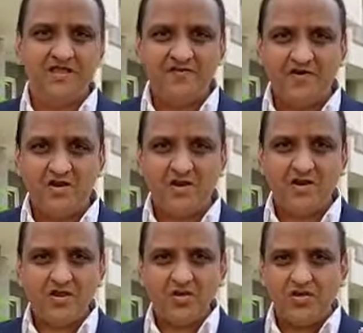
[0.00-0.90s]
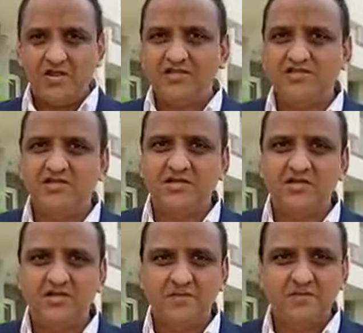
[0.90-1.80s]
If at all you consider
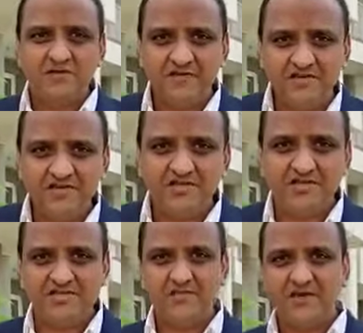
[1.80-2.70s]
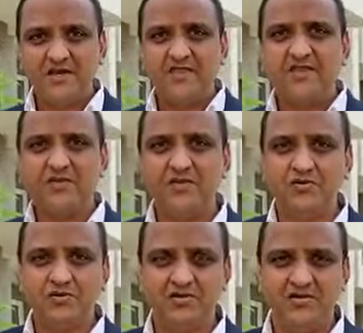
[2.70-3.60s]
prevention is better than
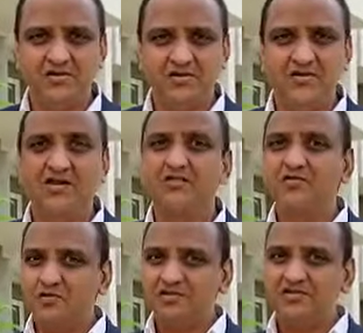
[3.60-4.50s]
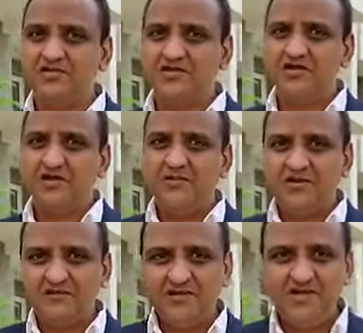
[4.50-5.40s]
cure. In other words,
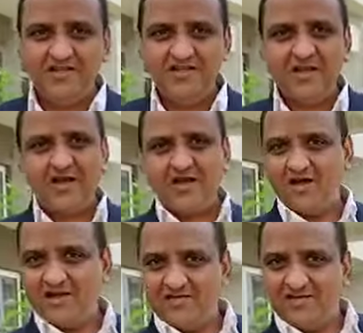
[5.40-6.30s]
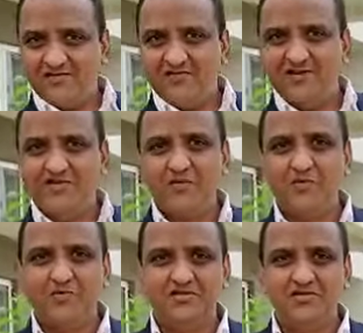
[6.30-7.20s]
preventing the occurrence of negative
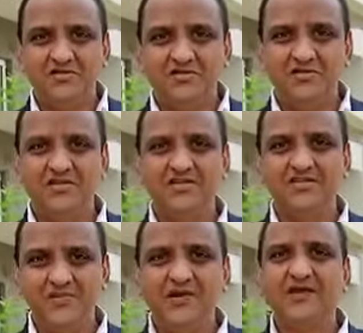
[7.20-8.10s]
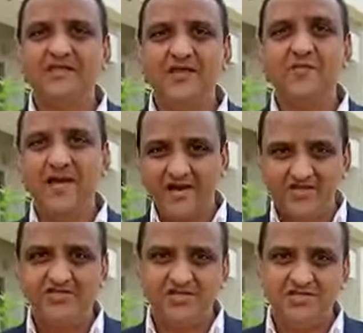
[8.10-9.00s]
emotion is better than
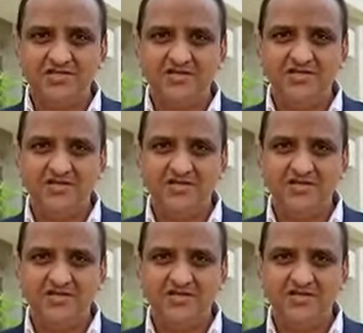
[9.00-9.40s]
managing it.